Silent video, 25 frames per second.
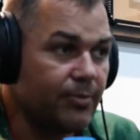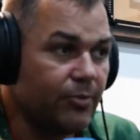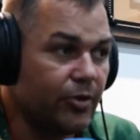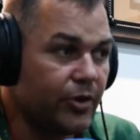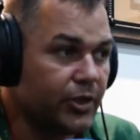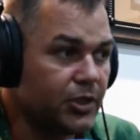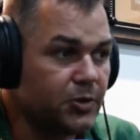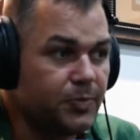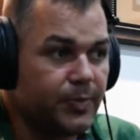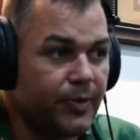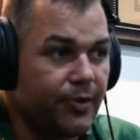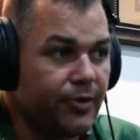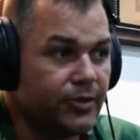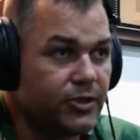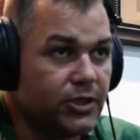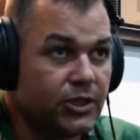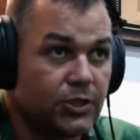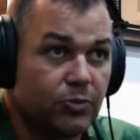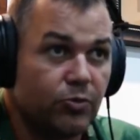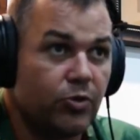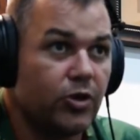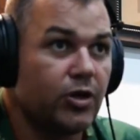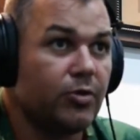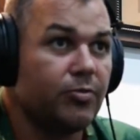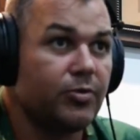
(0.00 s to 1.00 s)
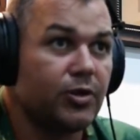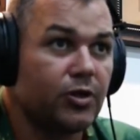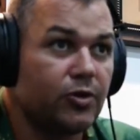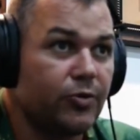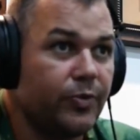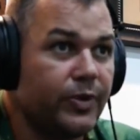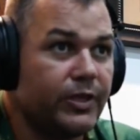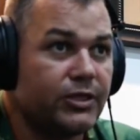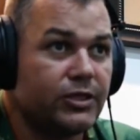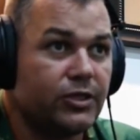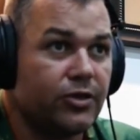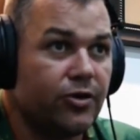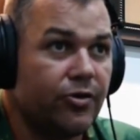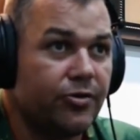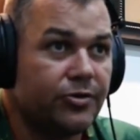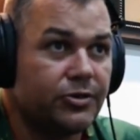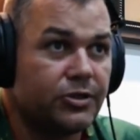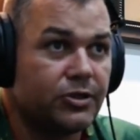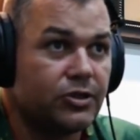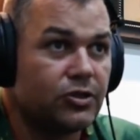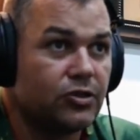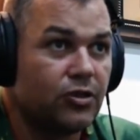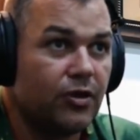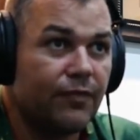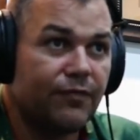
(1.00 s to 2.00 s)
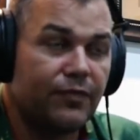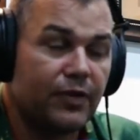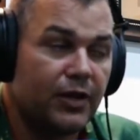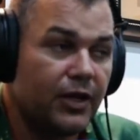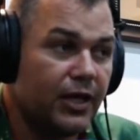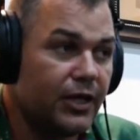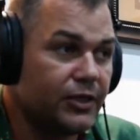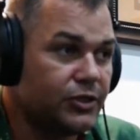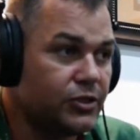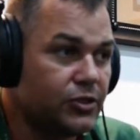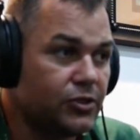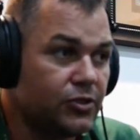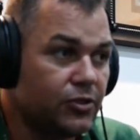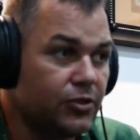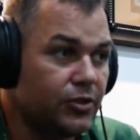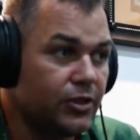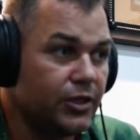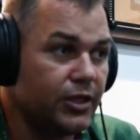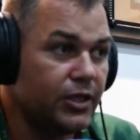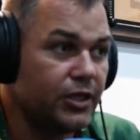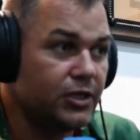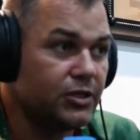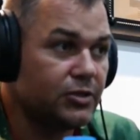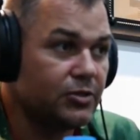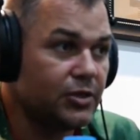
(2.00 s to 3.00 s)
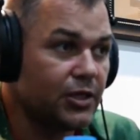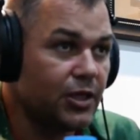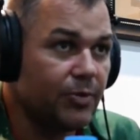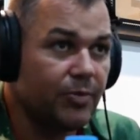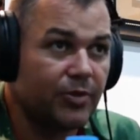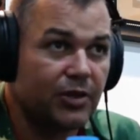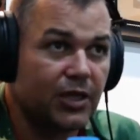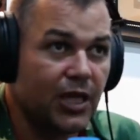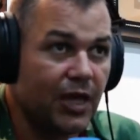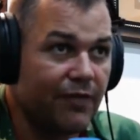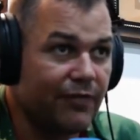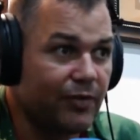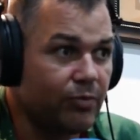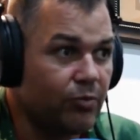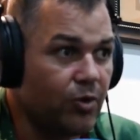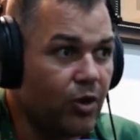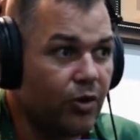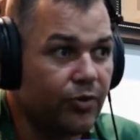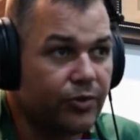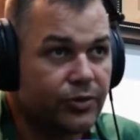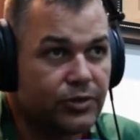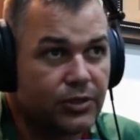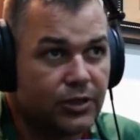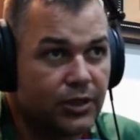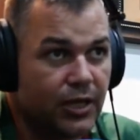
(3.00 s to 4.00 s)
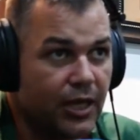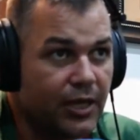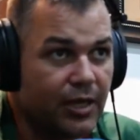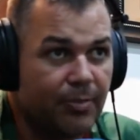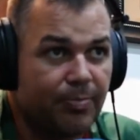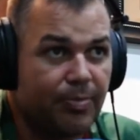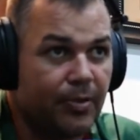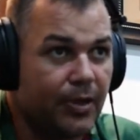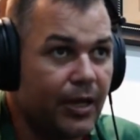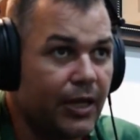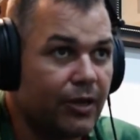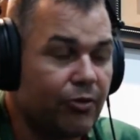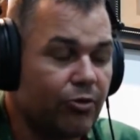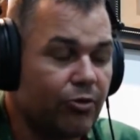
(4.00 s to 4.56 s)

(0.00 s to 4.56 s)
my experiences of working with Queensland Origin side for the last 2 years, you know, with Kevvy Walters and the playing